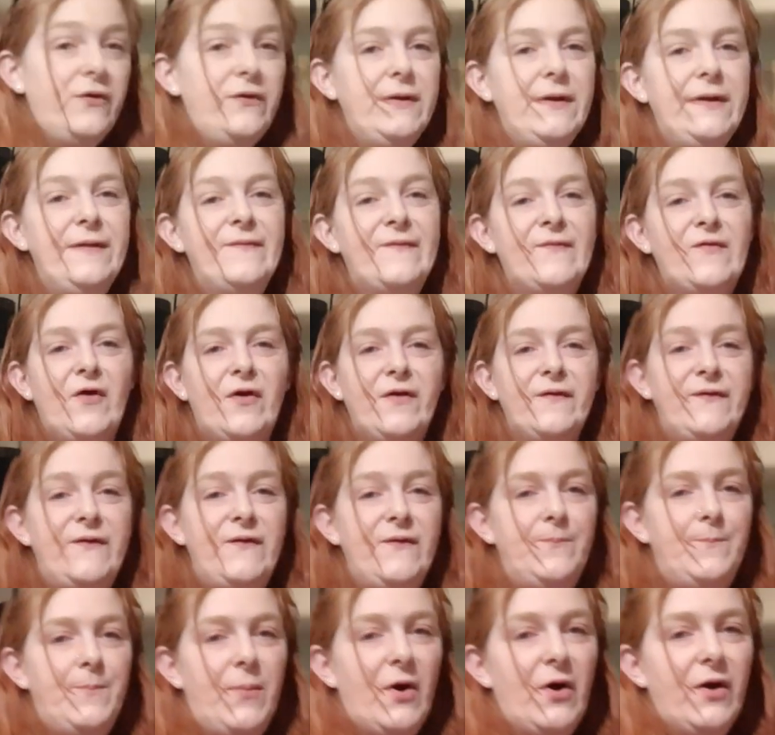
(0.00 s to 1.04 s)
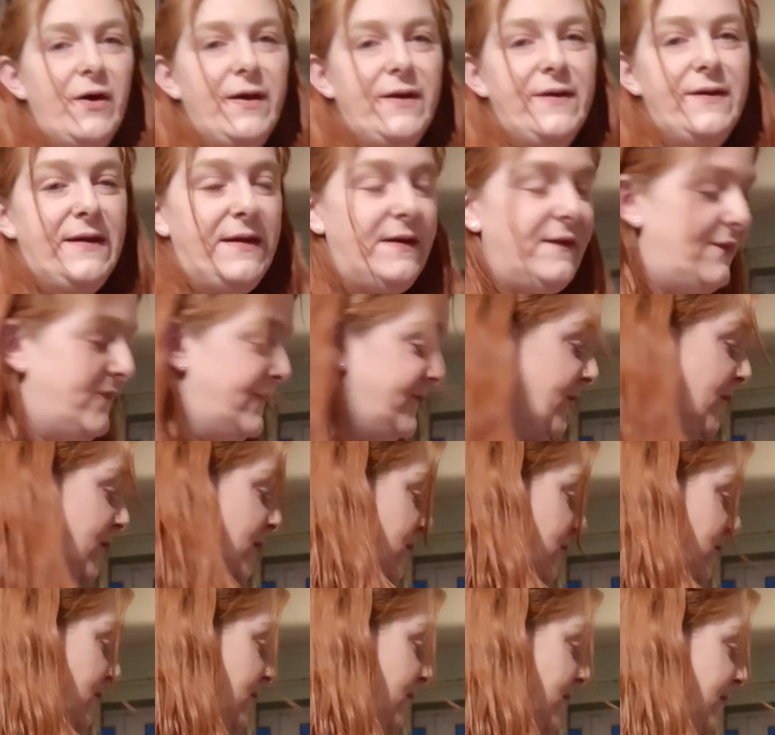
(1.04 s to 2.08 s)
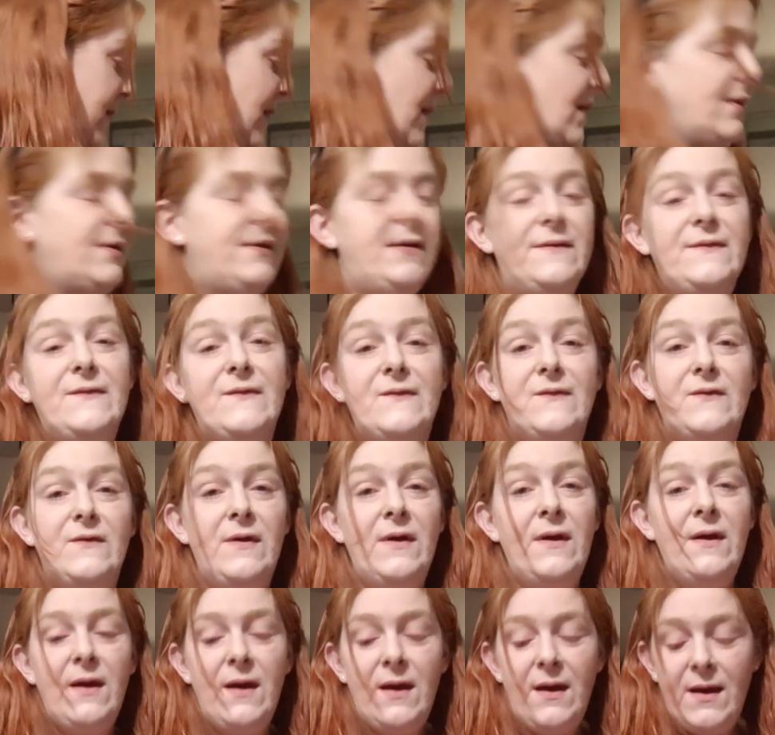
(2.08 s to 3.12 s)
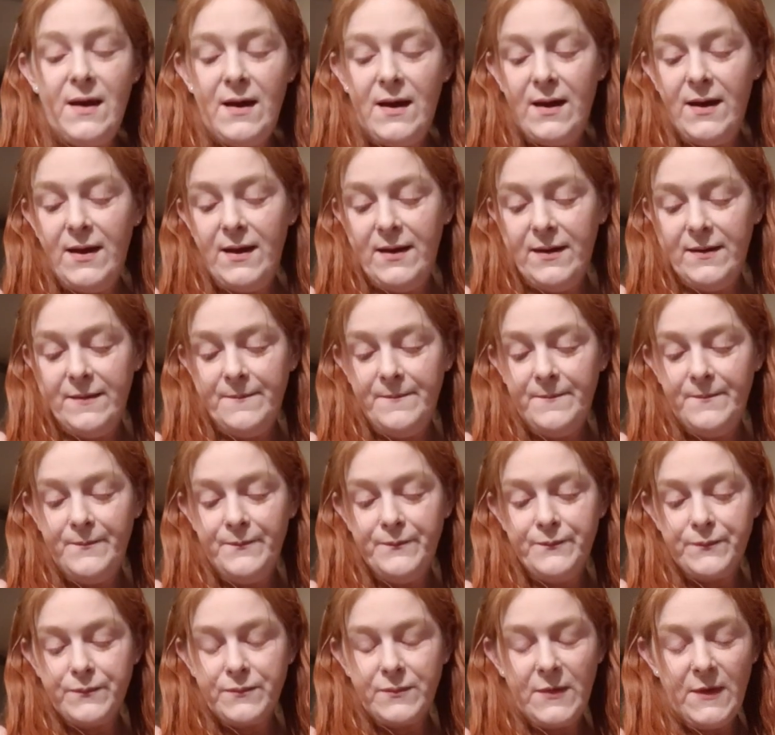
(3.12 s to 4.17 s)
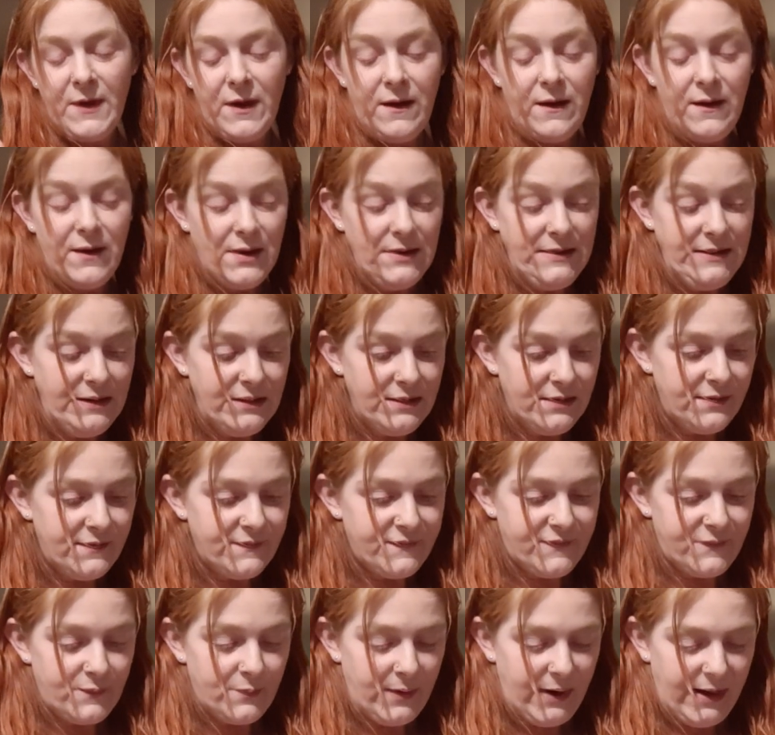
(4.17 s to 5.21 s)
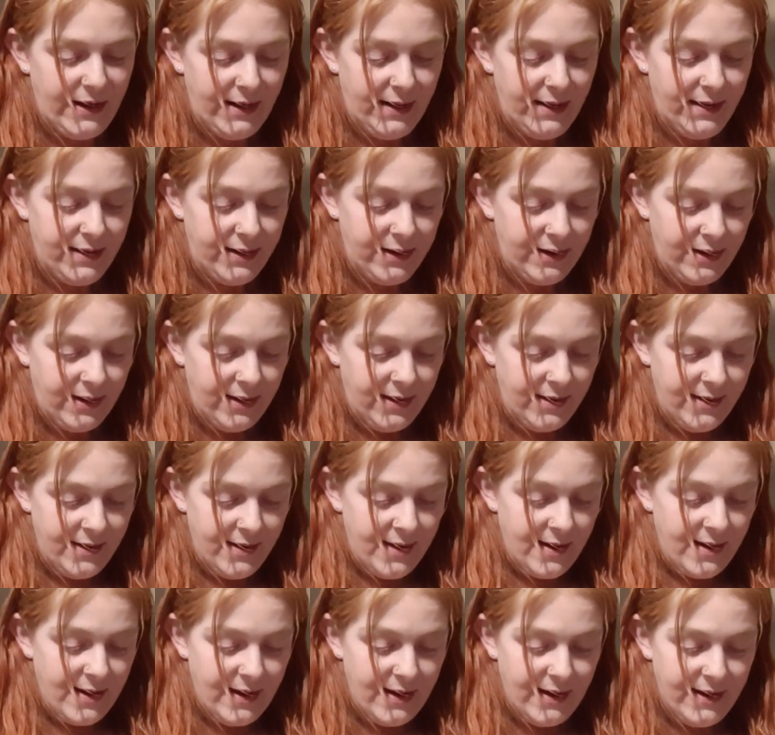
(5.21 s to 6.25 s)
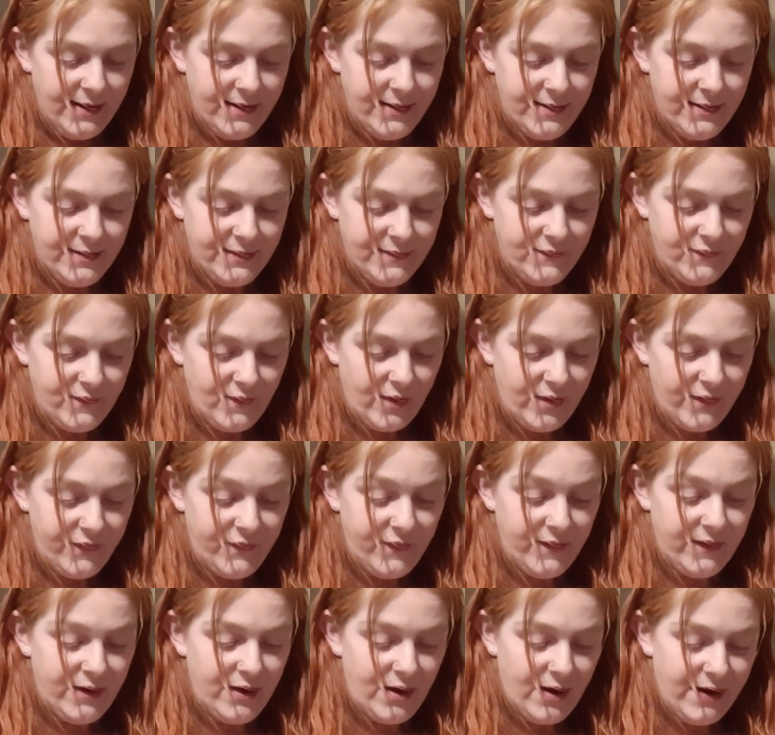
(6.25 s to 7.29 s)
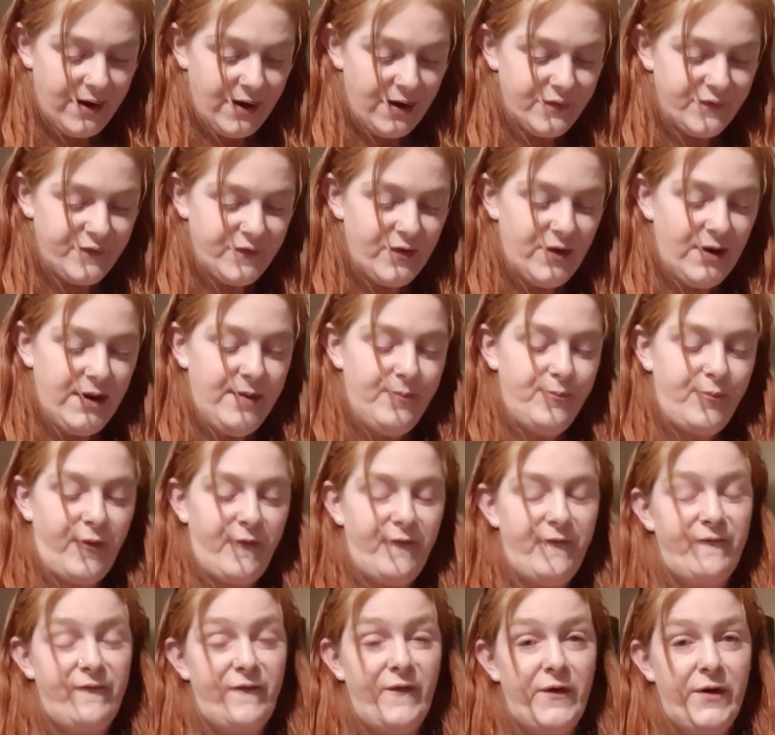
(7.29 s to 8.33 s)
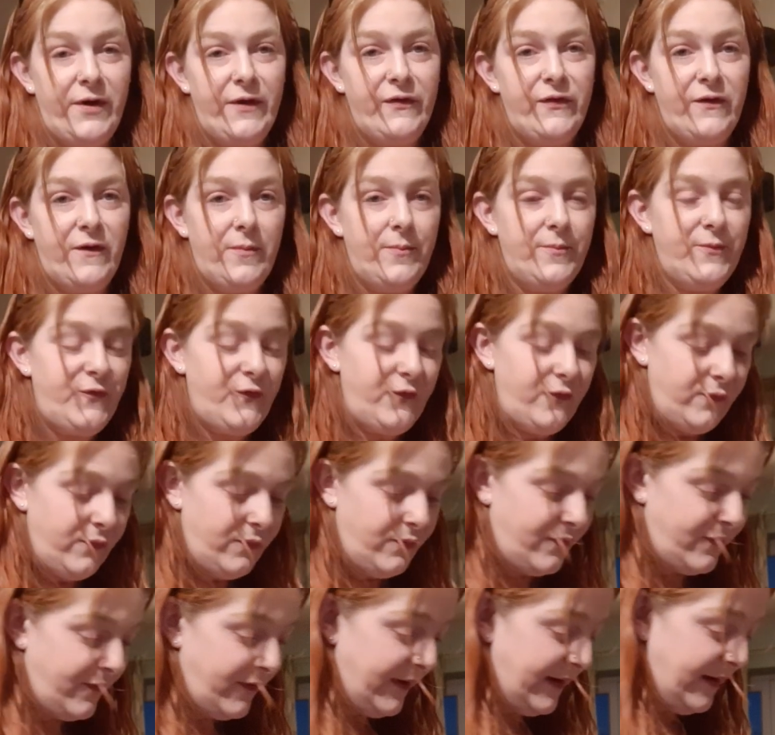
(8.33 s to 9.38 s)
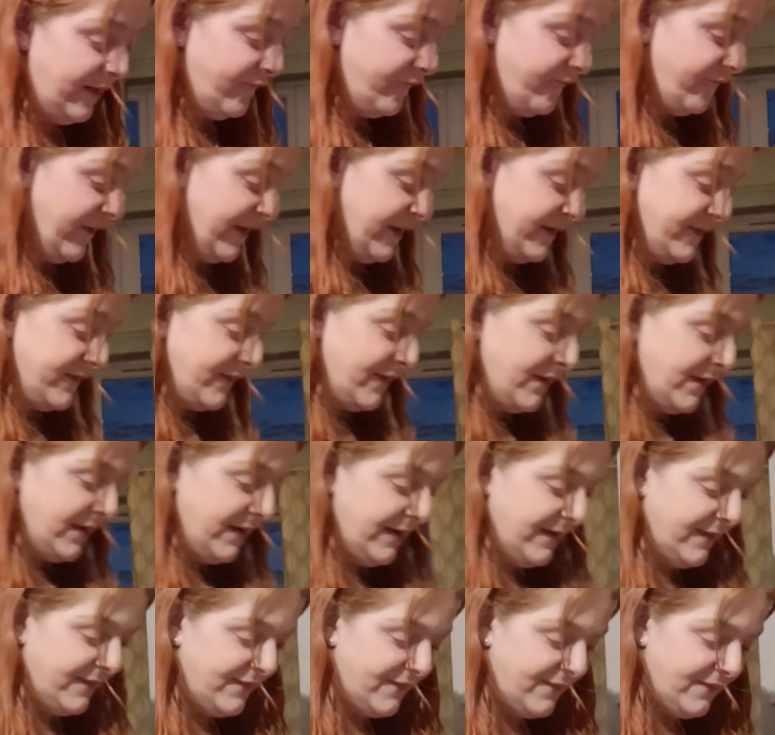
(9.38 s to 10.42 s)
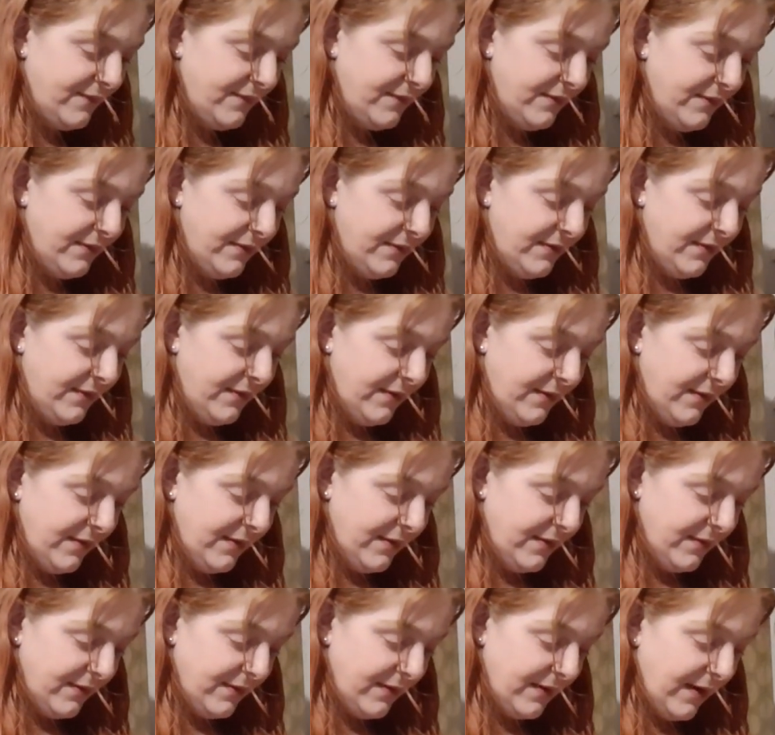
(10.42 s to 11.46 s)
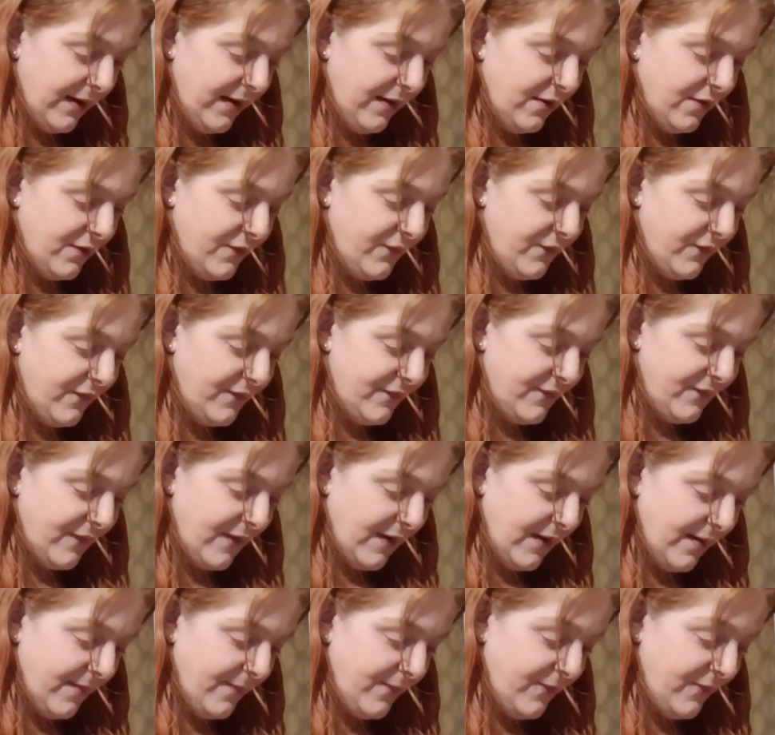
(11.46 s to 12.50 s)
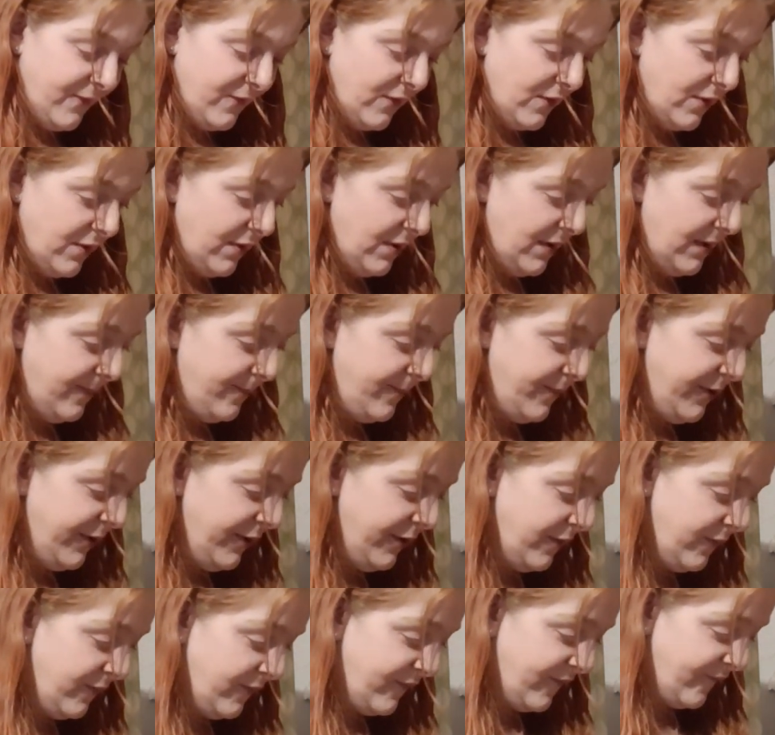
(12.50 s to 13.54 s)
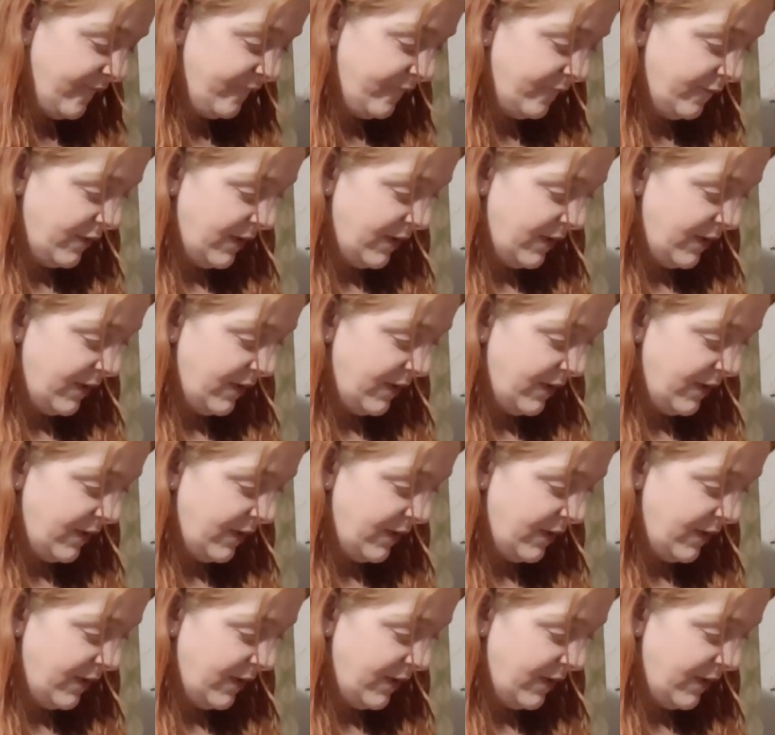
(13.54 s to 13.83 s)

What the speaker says: only started buying these dylon colours early last week, and I think I actually prefer them to the Rit dyes. They are just absolutely beautiful